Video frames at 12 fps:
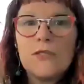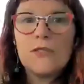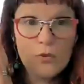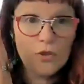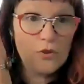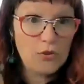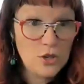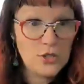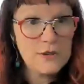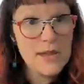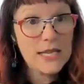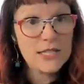you could
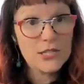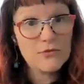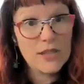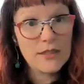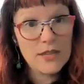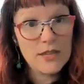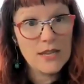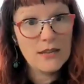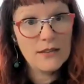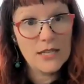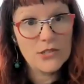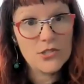make a discrete
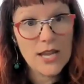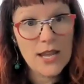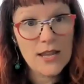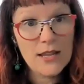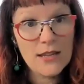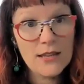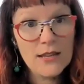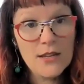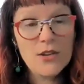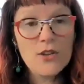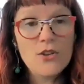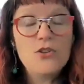thing each day.
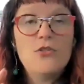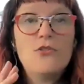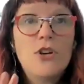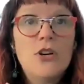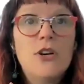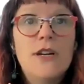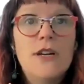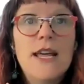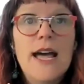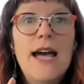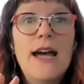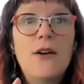You could
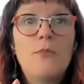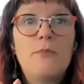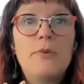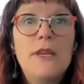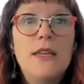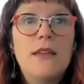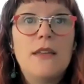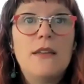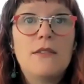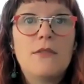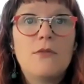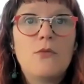
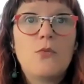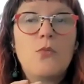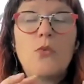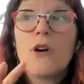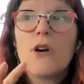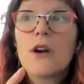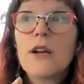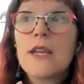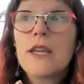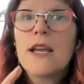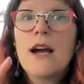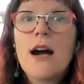be
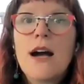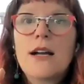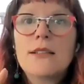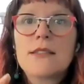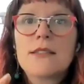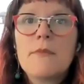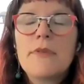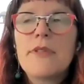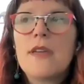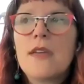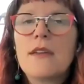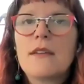working on
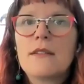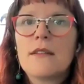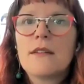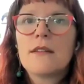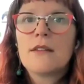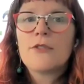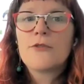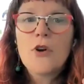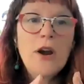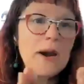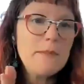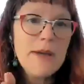something
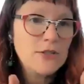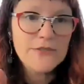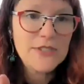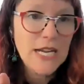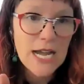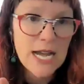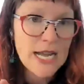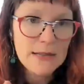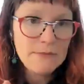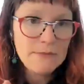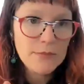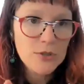for an amount of
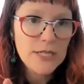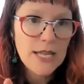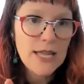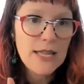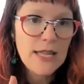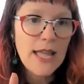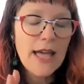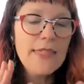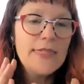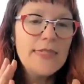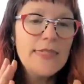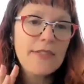time per day,
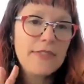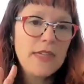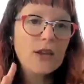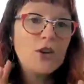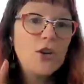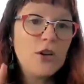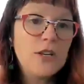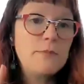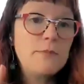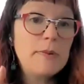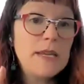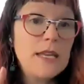and that thing could
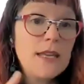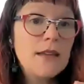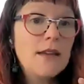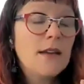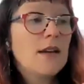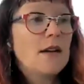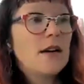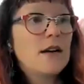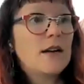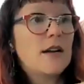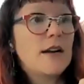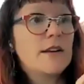be
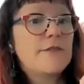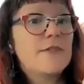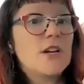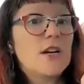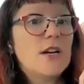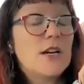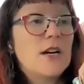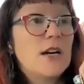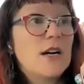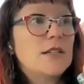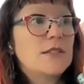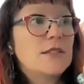kind of
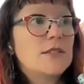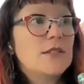a